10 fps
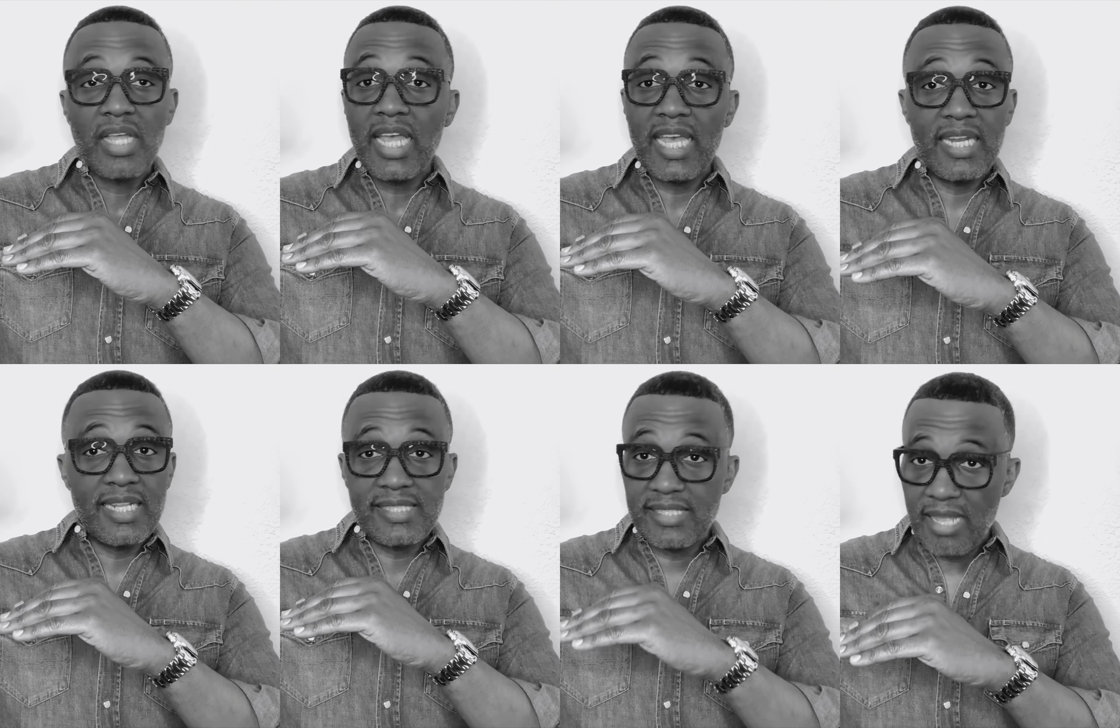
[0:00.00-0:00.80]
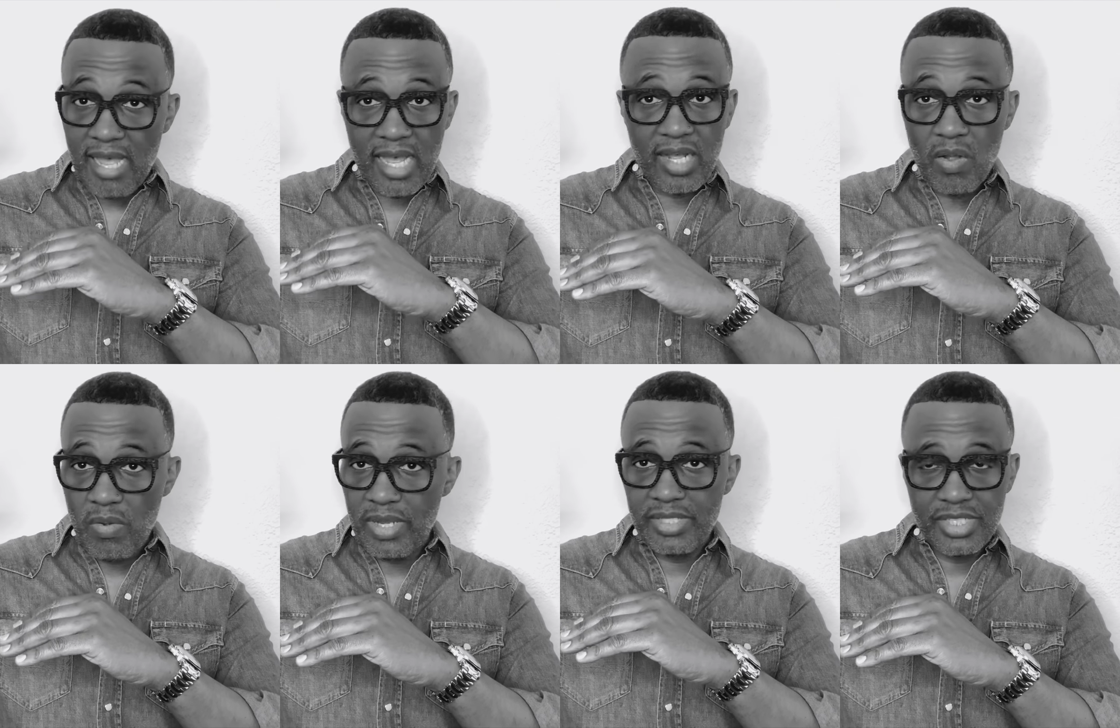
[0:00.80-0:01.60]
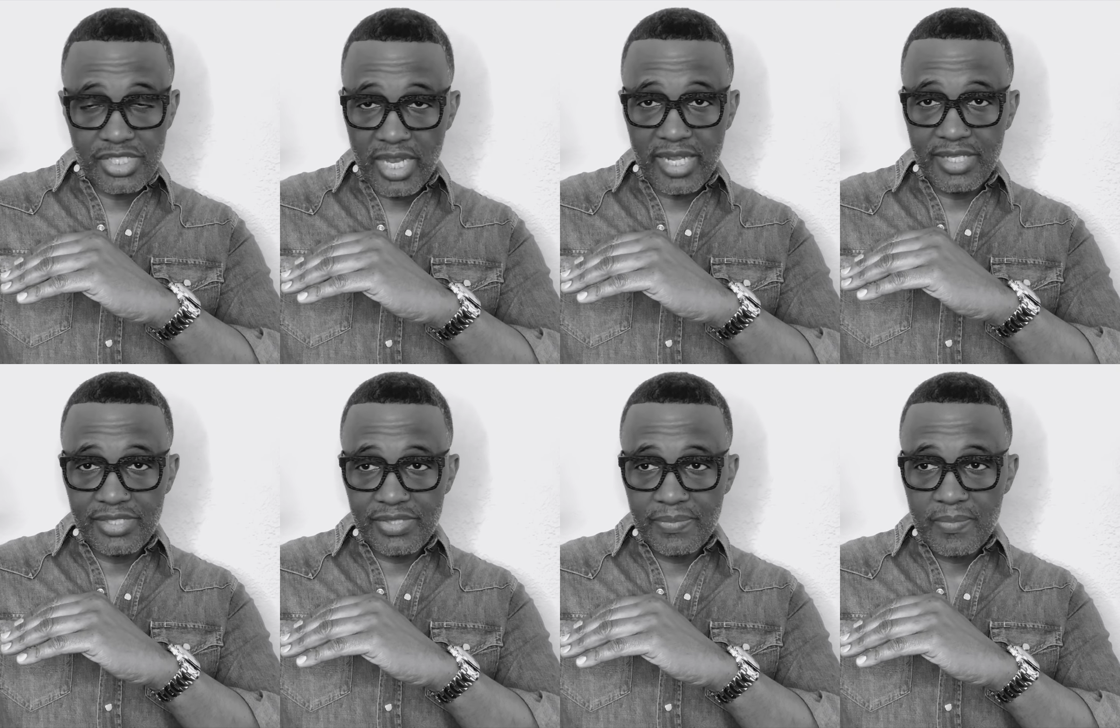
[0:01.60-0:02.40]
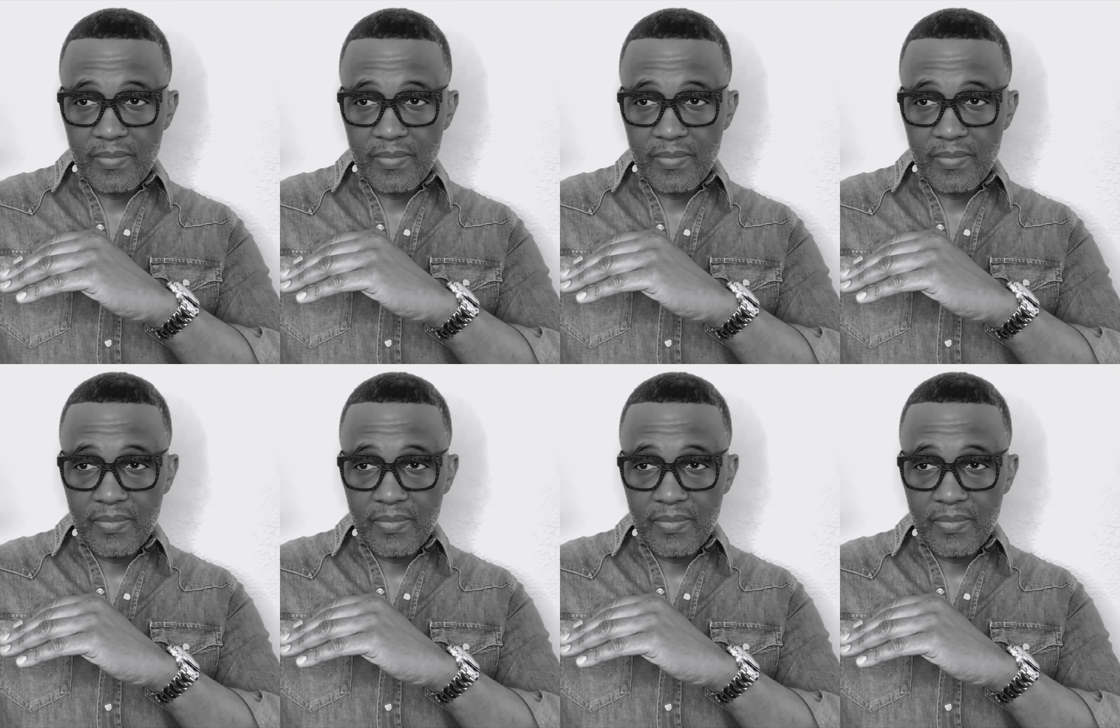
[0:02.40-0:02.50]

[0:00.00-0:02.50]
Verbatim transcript: It is not going to change.